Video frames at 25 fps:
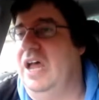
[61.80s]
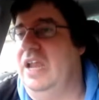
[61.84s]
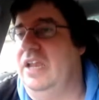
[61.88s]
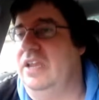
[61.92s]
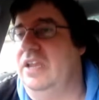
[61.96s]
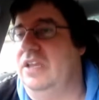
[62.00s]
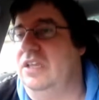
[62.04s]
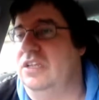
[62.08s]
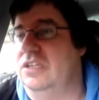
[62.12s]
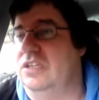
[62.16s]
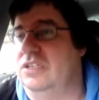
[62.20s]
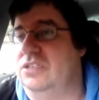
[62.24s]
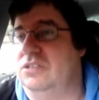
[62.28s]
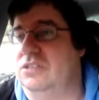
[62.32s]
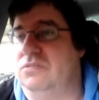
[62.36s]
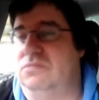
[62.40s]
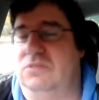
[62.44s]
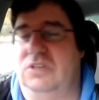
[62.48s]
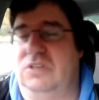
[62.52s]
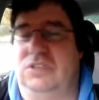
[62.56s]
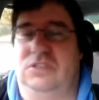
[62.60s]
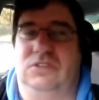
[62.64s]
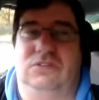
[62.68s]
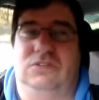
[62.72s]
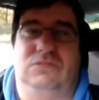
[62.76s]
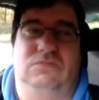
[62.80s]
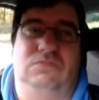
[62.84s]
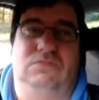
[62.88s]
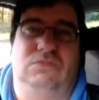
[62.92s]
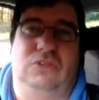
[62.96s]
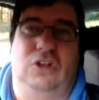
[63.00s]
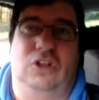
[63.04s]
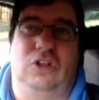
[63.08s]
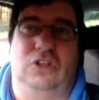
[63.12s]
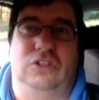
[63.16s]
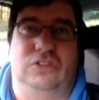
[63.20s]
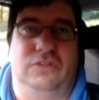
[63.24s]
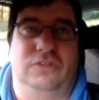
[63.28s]
and there's
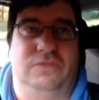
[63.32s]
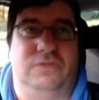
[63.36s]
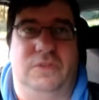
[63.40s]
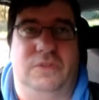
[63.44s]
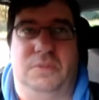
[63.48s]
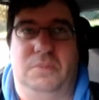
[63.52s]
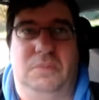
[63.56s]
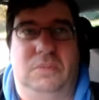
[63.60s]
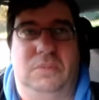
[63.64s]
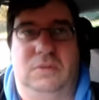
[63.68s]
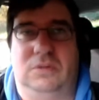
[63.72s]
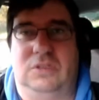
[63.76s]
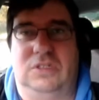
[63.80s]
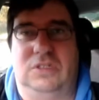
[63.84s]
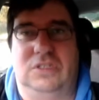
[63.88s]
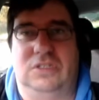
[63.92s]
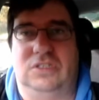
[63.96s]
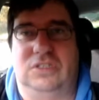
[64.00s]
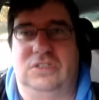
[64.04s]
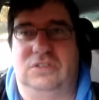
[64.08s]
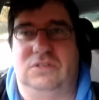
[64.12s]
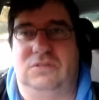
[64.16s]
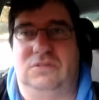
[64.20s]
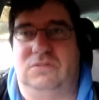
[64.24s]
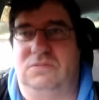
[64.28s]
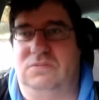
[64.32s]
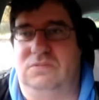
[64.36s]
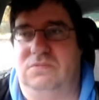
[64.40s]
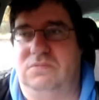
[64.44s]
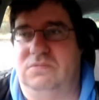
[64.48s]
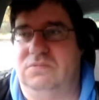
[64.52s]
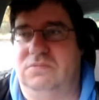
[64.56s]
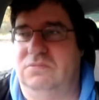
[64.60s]
loads of them. There's